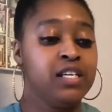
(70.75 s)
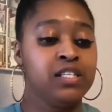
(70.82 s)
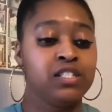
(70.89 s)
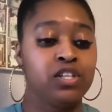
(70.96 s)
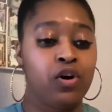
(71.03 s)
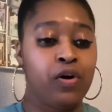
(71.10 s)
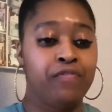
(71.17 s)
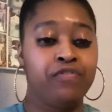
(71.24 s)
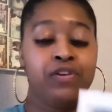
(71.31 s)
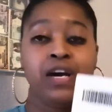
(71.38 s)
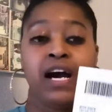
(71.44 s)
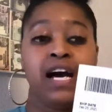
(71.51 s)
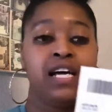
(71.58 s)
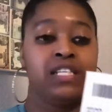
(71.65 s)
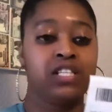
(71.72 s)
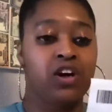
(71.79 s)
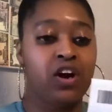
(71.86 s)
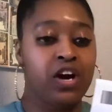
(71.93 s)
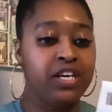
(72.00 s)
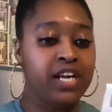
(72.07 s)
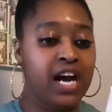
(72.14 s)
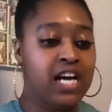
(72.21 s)
So if you guys
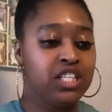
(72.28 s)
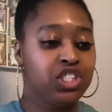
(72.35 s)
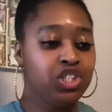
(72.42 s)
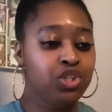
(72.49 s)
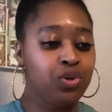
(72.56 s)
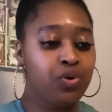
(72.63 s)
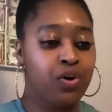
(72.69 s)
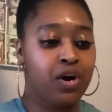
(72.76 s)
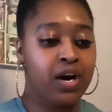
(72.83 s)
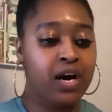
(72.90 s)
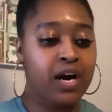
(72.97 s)
are not sure